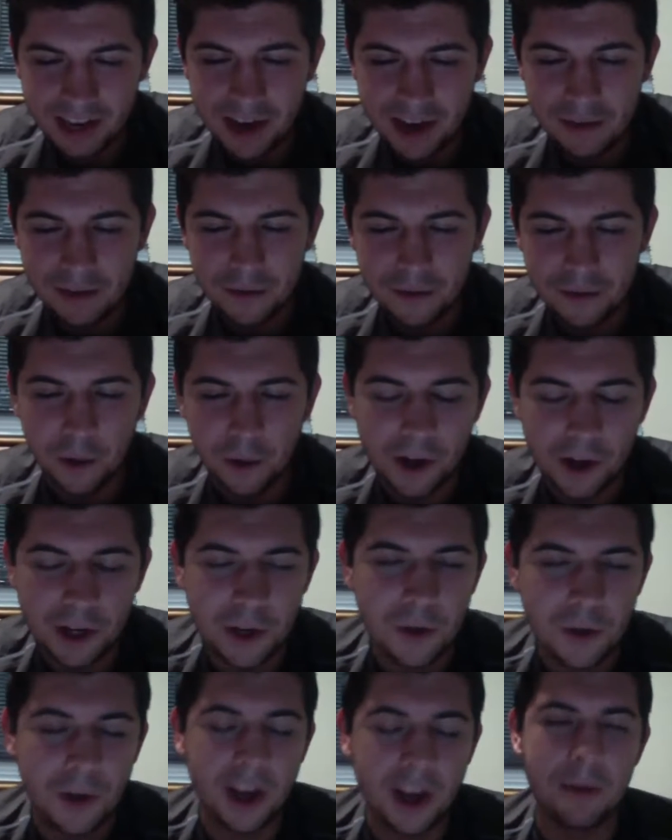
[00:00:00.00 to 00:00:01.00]
if you're lucky,
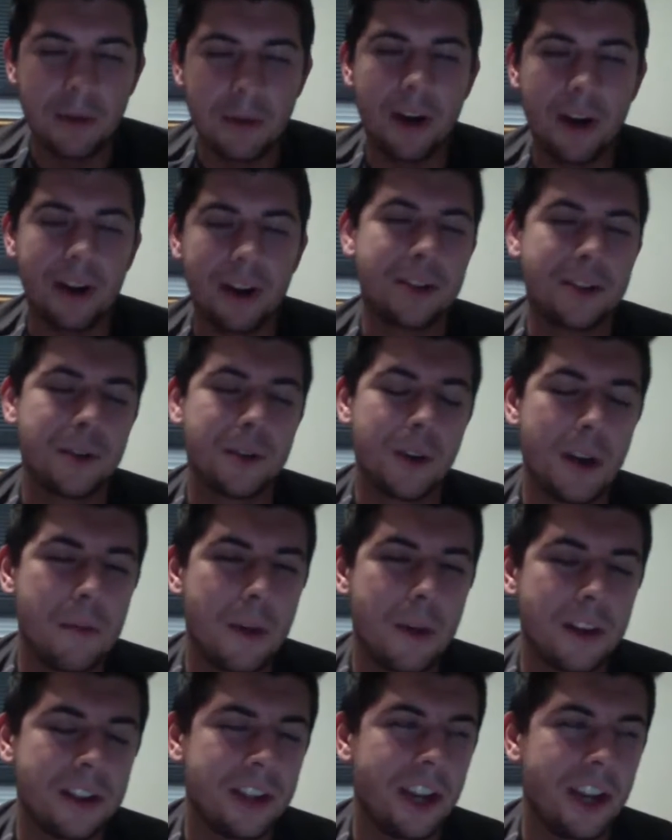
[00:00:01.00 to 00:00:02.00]
you got a stray
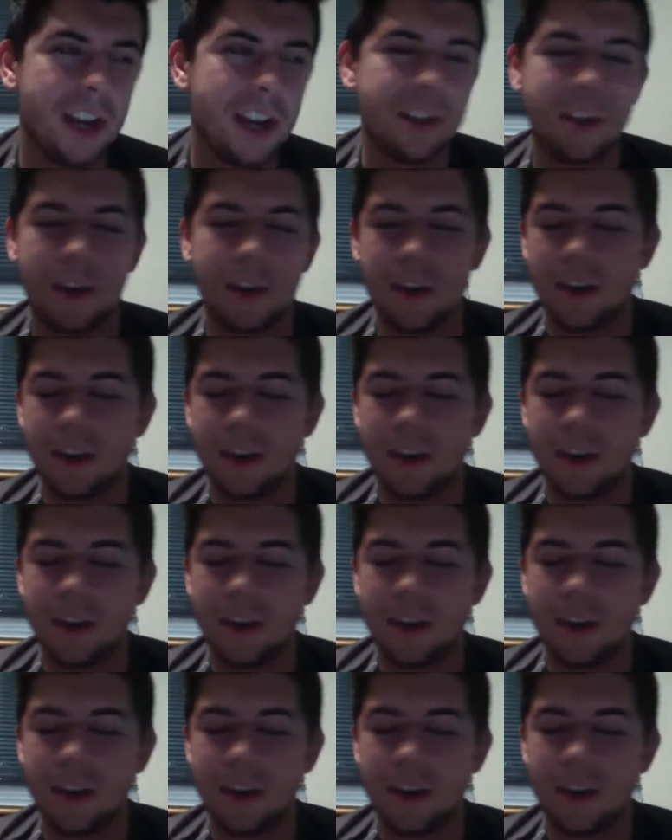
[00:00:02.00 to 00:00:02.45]
mustache here.